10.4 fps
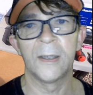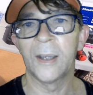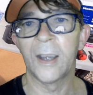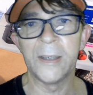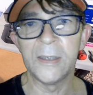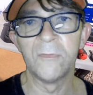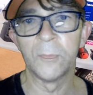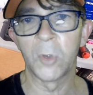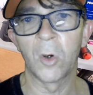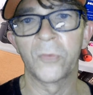I
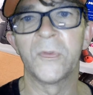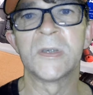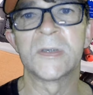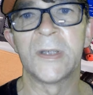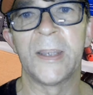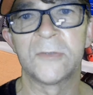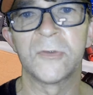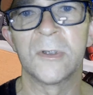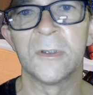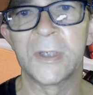even bought this
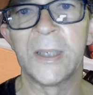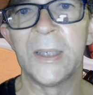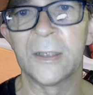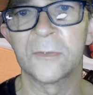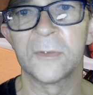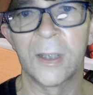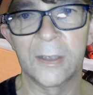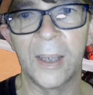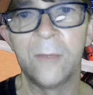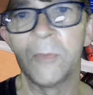electrical kit that
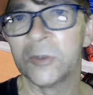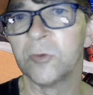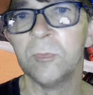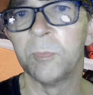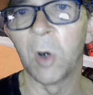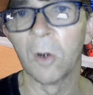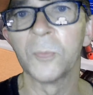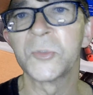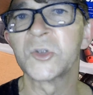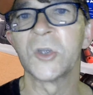came with 2
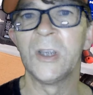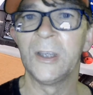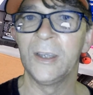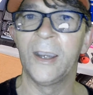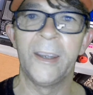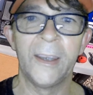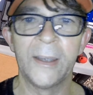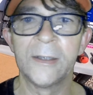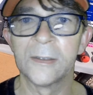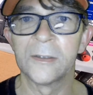bulbs. I
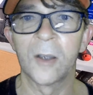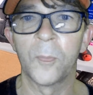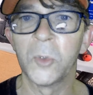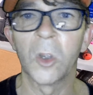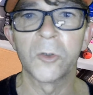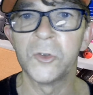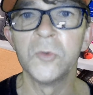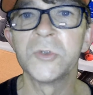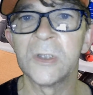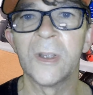ended up not
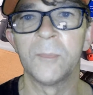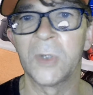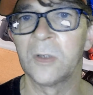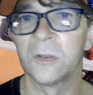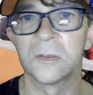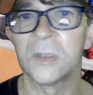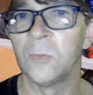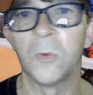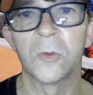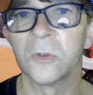using them because it
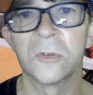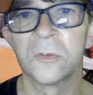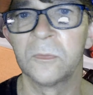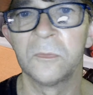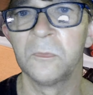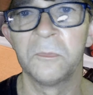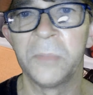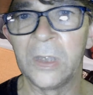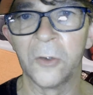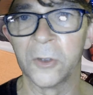wouldn't
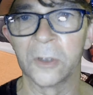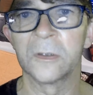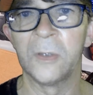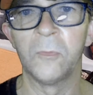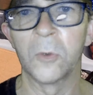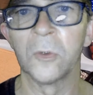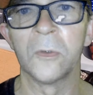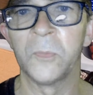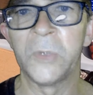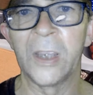be good. It
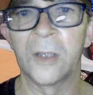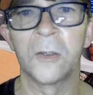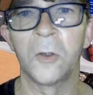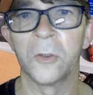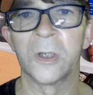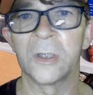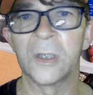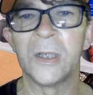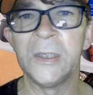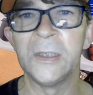wouldn't be a good and
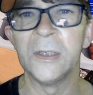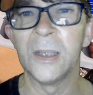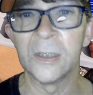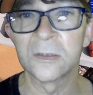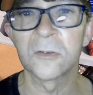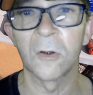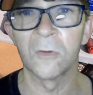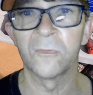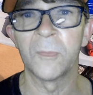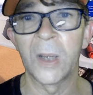clean
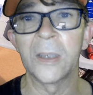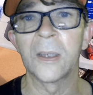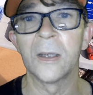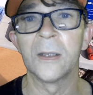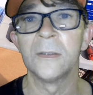install for my car.